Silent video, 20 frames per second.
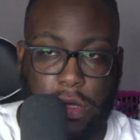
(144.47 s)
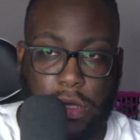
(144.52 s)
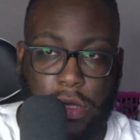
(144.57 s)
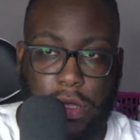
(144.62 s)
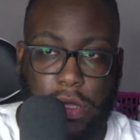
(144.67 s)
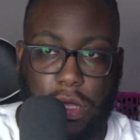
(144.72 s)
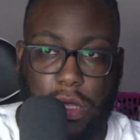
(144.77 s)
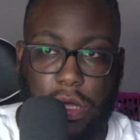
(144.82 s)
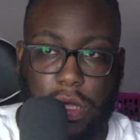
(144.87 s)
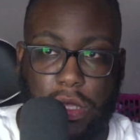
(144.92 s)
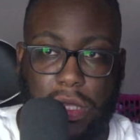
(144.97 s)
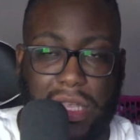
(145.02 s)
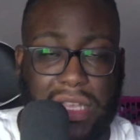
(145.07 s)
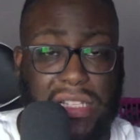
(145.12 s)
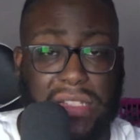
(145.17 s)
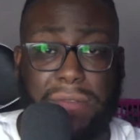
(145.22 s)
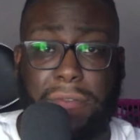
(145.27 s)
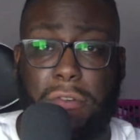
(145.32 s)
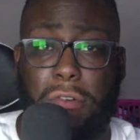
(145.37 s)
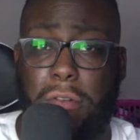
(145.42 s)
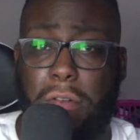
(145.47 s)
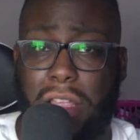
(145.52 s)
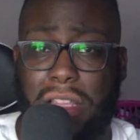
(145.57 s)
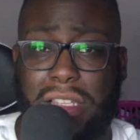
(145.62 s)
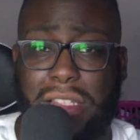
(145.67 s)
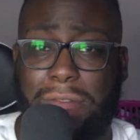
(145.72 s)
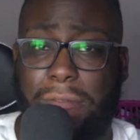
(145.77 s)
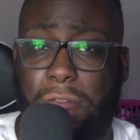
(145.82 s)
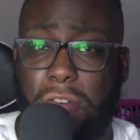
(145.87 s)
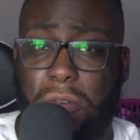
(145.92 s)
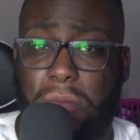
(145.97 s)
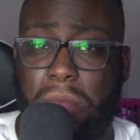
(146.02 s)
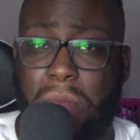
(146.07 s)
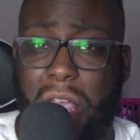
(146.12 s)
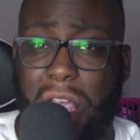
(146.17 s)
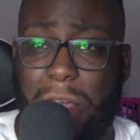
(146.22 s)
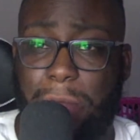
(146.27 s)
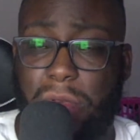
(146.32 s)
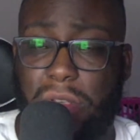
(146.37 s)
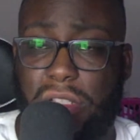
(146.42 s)
That has it's 4
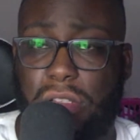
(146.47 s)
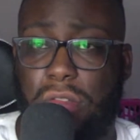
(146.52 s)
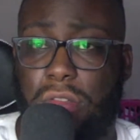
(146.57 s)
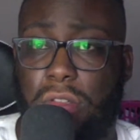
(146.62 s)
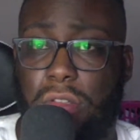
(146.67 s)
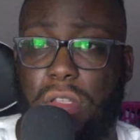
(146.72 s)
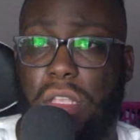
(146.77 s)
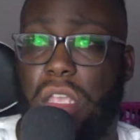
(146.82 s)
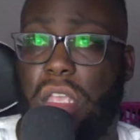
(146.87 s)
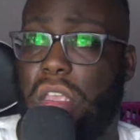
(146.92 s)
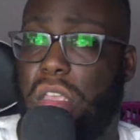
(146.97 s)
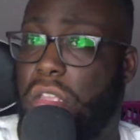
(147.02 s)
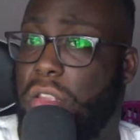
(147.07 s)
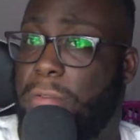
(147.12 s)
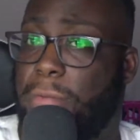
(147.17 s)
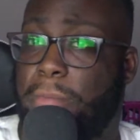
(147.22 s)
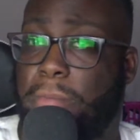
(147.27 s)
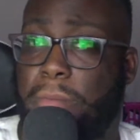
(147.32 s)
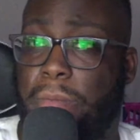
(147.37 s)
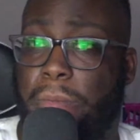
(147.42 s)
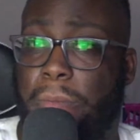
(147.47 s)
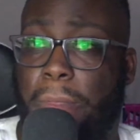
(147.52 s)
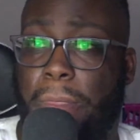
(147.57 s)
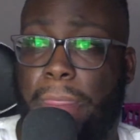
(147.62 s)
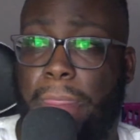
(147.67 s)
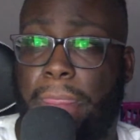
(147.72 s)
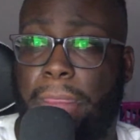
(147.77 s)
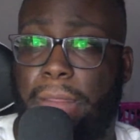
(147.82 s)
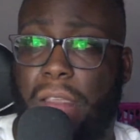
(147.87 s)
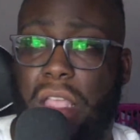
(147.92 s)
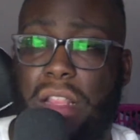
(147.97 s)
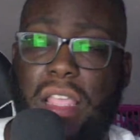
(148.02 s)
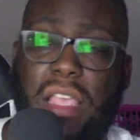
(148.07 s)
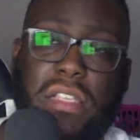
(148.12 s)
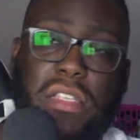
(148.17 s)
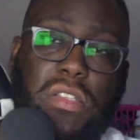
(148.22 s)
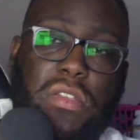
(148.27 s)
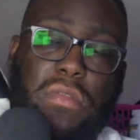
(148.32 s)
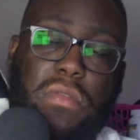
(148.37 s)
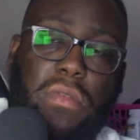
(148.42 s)
megapixel, and it has
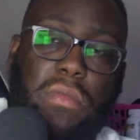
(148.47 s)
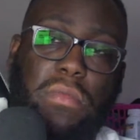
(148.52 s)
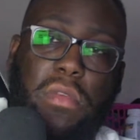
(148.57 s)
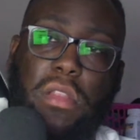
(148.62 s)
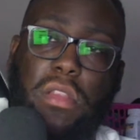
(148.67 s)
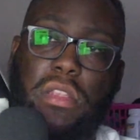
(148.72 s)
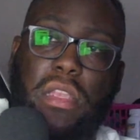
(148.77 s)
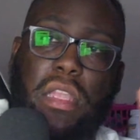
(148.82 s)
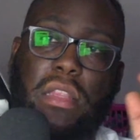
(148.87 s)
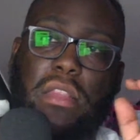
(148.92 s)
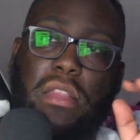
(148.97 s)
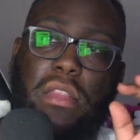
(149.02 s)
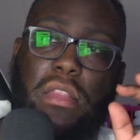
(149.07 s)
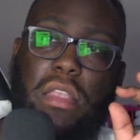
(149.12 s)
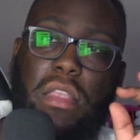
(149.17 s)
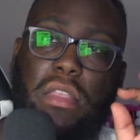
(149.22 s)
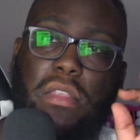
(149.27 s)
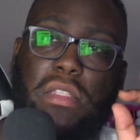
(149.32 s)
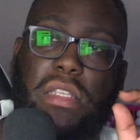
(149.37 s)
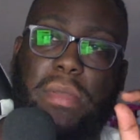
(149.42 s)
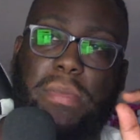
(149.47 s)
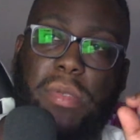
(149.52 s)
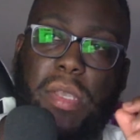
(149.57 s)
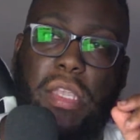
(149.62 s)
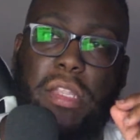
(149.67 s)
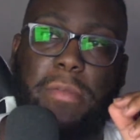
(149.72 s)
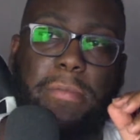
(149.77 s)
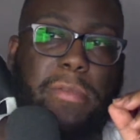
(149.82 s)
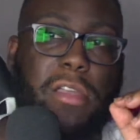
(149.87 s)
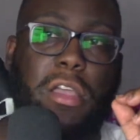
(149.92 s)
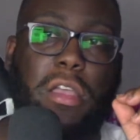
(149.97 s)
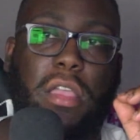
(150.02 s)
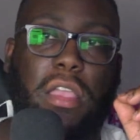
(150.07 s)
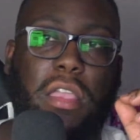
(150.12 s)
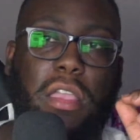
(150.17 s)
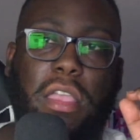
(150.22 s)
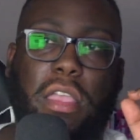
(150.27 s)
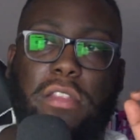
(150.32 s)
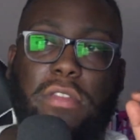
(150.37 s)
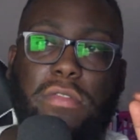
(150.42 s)
to Samsung had
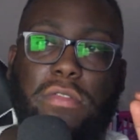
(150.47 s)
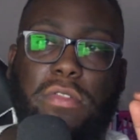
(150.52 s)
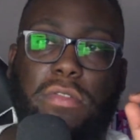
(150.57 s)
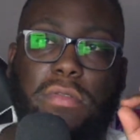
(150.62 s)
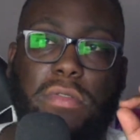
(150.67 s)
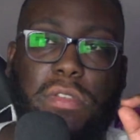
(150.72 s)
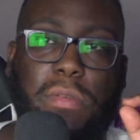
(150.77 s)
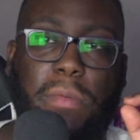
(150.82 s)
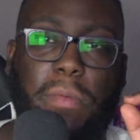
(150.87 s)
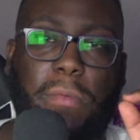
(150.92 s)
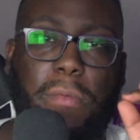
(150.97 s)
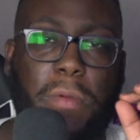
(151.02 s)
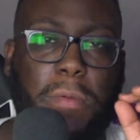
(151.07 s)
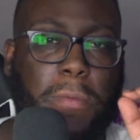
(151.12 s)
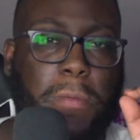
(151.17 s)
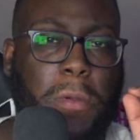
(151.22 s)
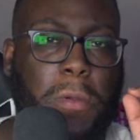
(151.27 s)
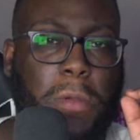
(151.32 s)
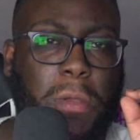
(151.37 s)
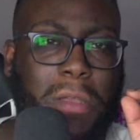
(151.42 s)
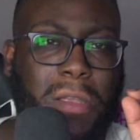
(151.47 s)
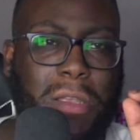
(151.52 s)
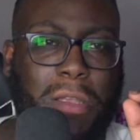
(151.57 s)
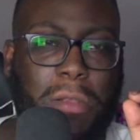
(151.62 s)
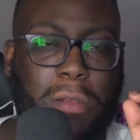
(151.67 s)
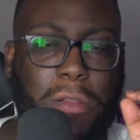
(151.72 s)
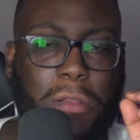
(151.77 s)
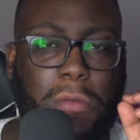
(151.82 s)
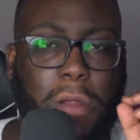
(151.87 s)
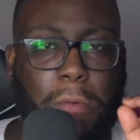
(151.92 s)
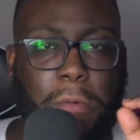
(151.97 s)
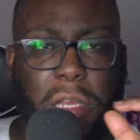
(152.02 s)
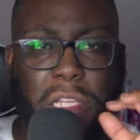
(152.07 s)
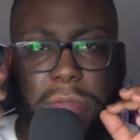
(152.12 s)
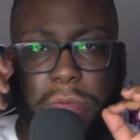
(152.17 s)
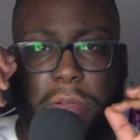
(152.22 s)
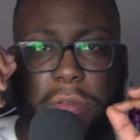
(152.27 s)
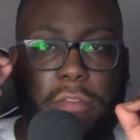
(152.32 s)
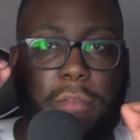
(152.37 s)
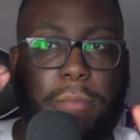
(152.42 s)
to do some with the
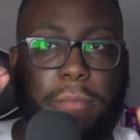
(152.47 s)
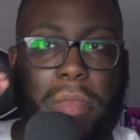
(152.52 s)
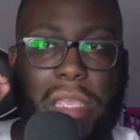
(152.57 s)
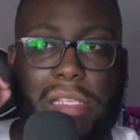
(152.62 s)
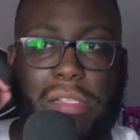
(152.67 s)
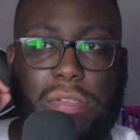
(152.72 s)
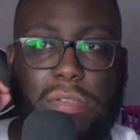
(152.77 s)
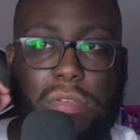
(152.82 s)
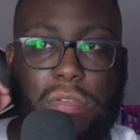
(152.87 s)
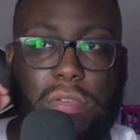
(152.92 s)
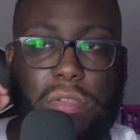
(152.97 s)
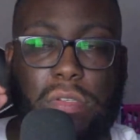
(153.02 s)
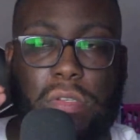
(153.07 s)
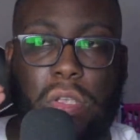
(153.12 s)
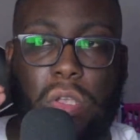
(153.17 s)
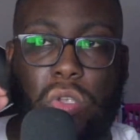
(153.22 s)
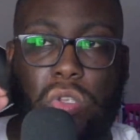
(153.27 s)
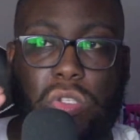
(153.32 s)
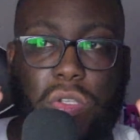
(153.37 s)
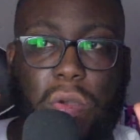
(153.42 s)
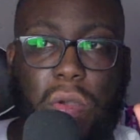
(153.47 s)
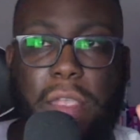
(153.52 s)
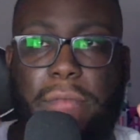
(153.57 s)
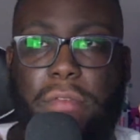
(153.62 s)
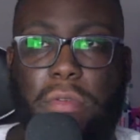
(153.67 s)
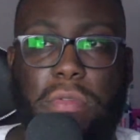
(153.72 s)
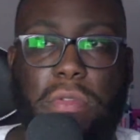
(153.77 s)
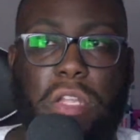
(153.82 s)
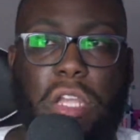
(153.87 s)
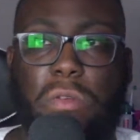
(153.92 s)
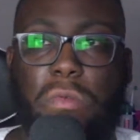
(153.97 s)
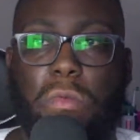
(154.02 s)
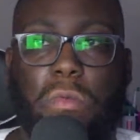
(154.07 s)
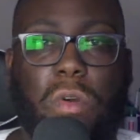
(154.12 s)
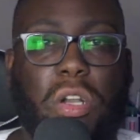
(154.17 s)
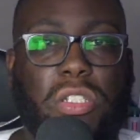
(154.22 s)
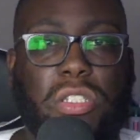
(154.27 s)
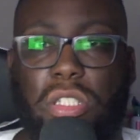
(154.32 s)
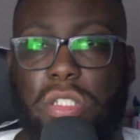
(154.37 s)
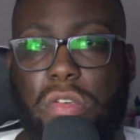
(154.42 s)
arrangement of the pixels. So if you like
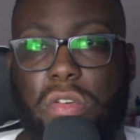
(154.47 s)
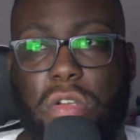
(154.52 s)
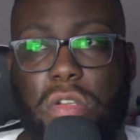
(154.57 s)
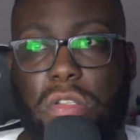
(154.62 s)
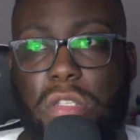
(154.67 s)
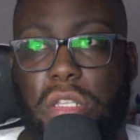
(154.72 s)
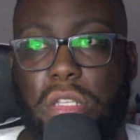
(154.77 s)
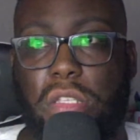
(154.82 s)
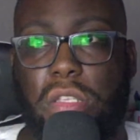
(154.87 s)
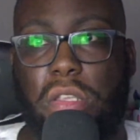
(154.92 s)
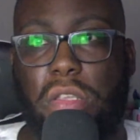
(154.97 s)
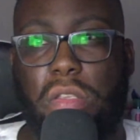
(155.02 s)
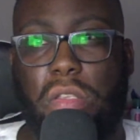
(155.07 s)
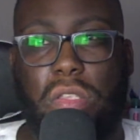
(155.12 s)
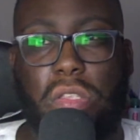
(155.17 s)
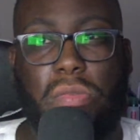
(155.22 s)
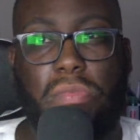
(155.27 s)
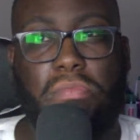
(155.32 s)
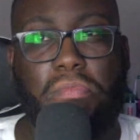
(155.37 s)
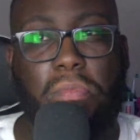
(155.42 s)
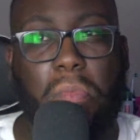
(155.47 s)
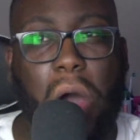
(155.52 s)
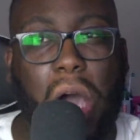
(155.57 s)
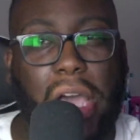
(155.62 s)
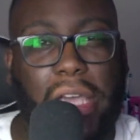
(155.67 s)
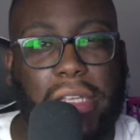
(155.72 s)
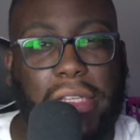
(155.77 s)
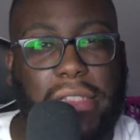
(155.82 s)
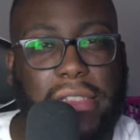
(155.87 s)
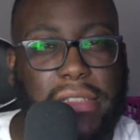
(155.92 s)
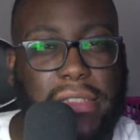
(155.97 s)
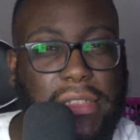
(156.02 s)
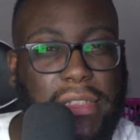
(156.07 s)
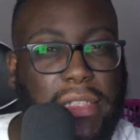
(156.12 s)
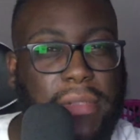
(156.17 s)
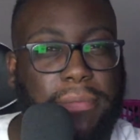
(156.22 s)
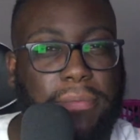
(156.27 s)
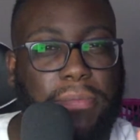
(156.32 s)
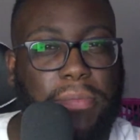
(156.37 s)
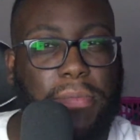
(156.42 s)
watching content, you might see it
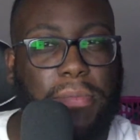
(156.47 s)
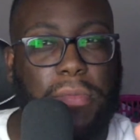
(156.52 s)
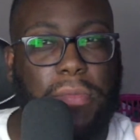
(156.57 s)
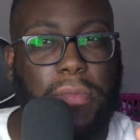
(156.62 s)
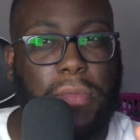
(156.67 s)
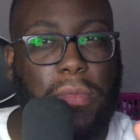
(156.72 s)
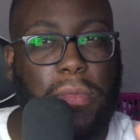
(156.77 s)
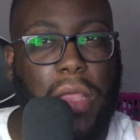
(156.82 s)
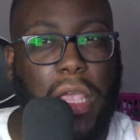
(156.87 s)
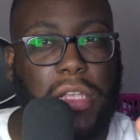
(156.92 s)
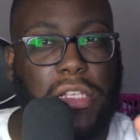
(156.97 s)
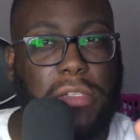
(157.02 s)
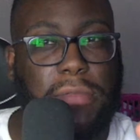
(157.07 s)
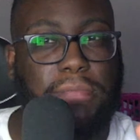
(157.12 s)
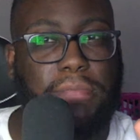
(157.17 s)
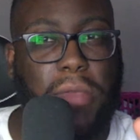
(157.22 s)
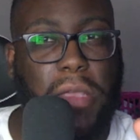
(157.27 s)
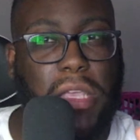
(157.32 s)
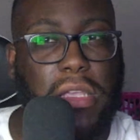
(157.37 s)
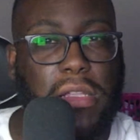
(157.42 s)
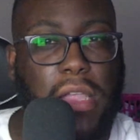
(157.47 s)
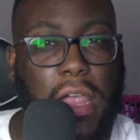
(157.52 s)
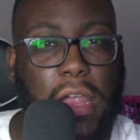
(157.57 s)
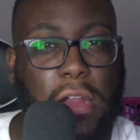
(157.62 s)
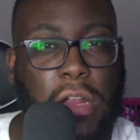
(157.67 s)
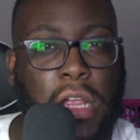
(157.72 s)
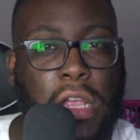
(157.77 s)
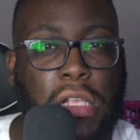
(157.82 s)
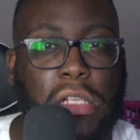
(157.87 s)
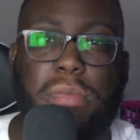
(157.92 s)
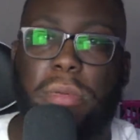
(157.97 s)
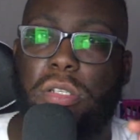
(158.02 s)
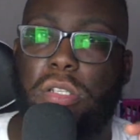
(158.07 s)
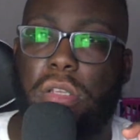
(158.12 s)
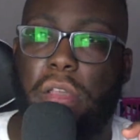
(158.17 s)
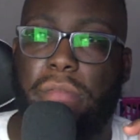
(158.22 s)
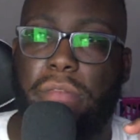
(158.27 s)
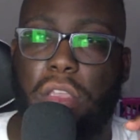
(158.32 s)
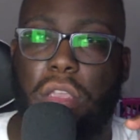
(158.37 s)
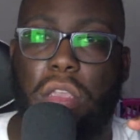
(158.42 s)
actually be there, especially
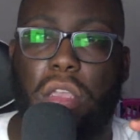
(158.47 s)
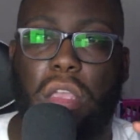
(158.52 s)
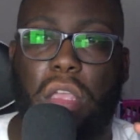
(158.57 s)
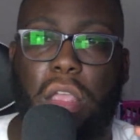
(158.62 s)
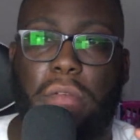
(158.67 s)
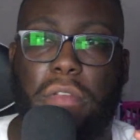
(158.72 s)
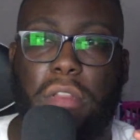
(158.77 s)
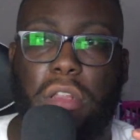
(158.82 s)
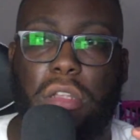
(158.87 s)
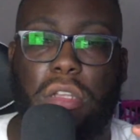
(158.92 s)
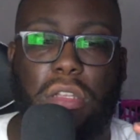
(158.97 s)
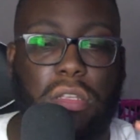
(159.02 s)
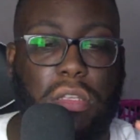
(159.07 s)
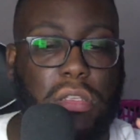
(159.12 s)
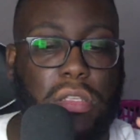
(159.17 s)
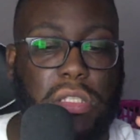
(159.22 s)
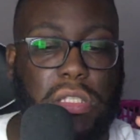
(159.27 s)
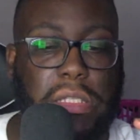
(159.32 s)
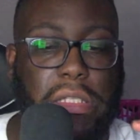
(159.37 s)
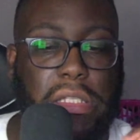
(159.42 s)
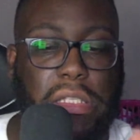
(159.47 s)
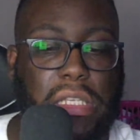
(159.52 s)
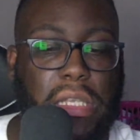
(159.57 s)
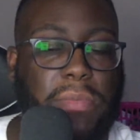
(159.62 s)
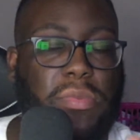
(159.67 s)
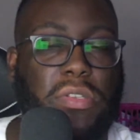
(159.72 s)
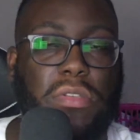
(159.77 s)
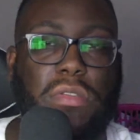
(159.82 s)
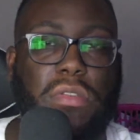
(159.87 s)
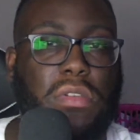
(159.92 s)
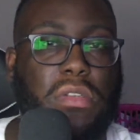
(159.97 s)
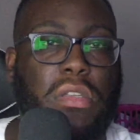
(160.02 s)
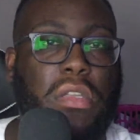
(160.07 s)
if you like Samsung,